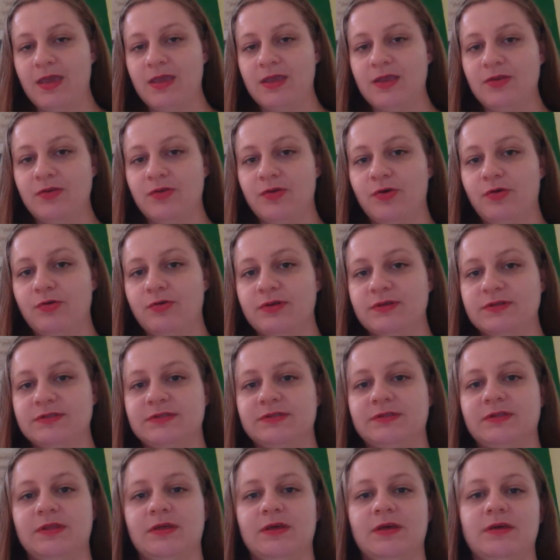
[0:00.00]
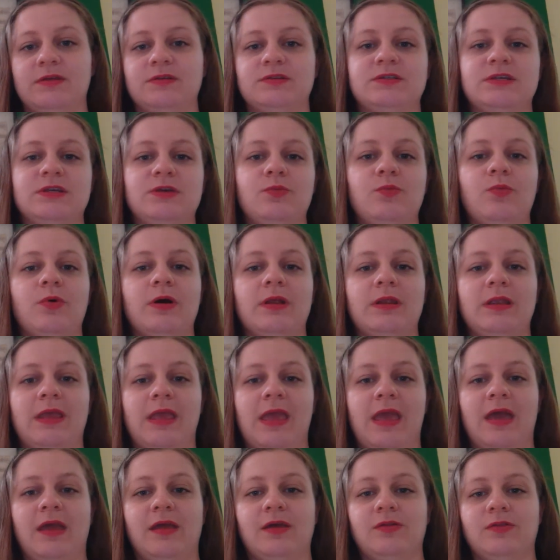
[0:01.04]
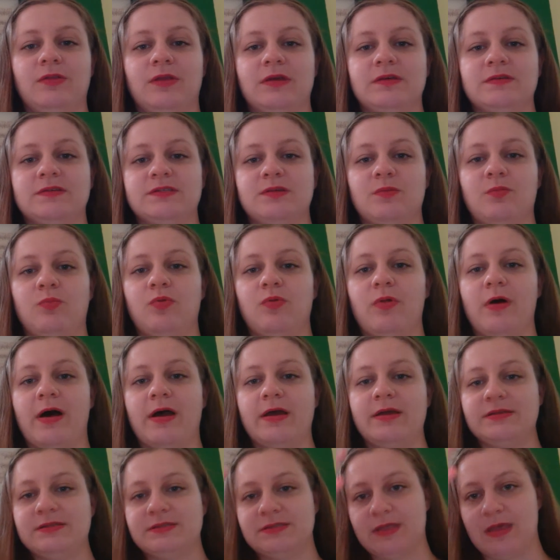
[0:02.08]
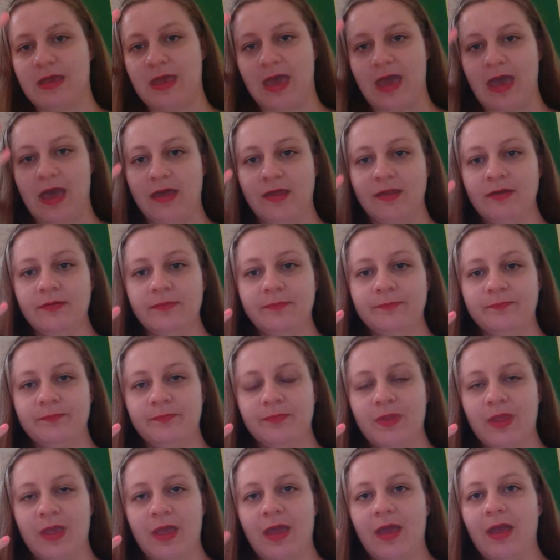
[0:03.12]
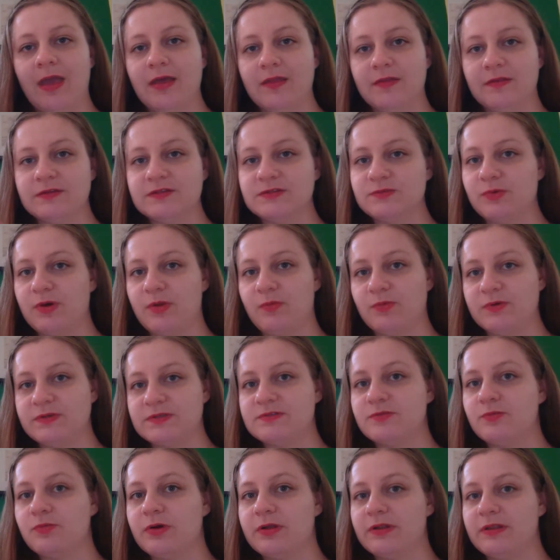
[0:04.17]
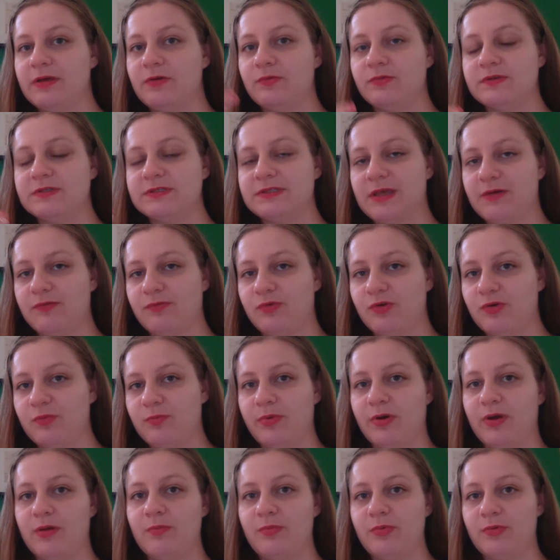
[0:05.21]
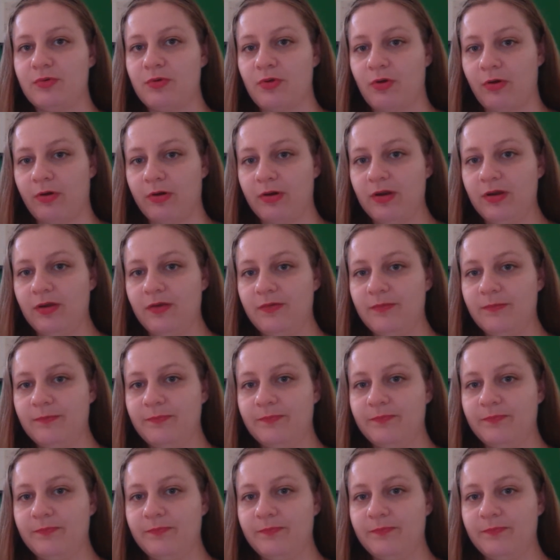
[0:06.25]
he noticed the T1 ganglia supplies the head, and this one was the one that was severed by Bernard.